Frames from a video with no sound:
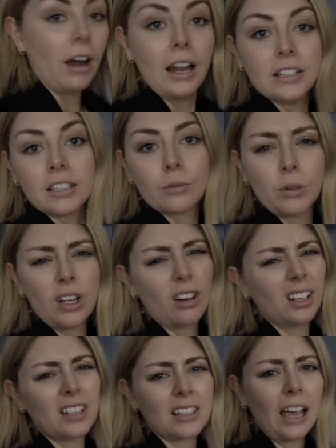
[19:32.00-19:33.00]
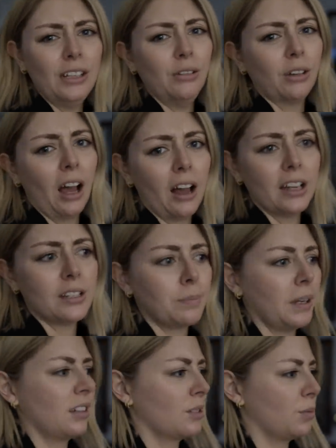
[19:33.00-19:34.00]
Right, we're not going to take you guys
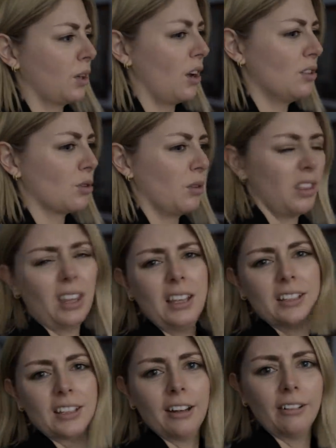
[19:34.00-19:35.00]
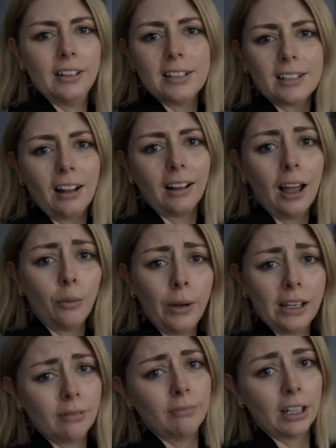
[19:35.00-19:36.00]
because we're going to a theatre and it's not like
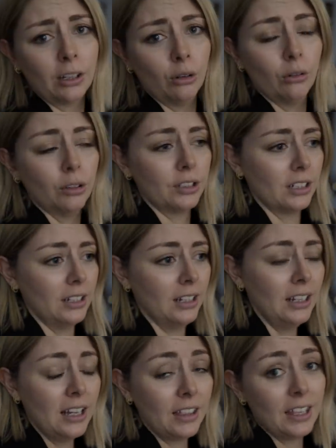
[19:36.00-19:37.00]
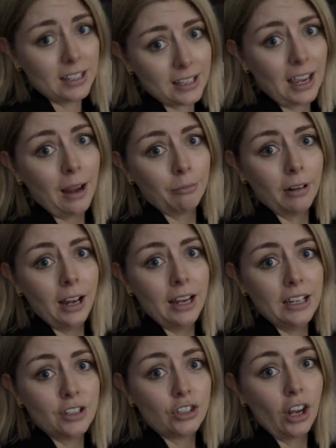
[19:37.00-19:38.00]
we can record, and this camera
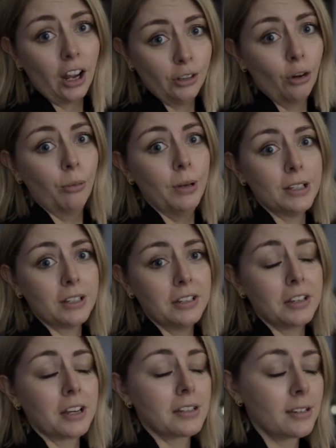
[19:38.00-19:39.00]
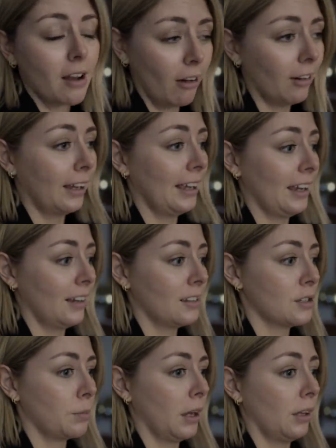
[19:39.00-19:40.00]
is ginormous and does not look
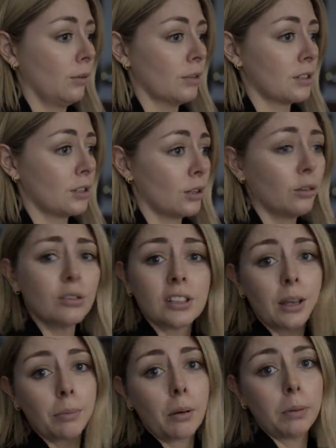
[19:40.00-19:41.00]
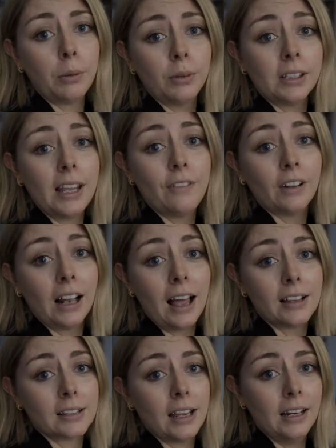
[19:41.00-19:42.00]
inconspicuous at all, so they probably wouldn't even
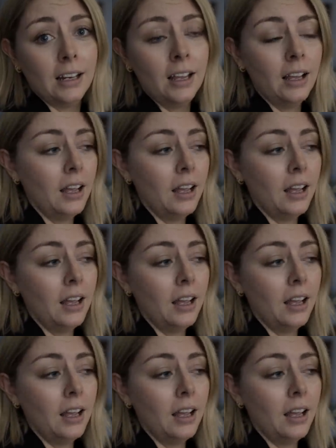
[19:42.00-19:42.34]
let us in.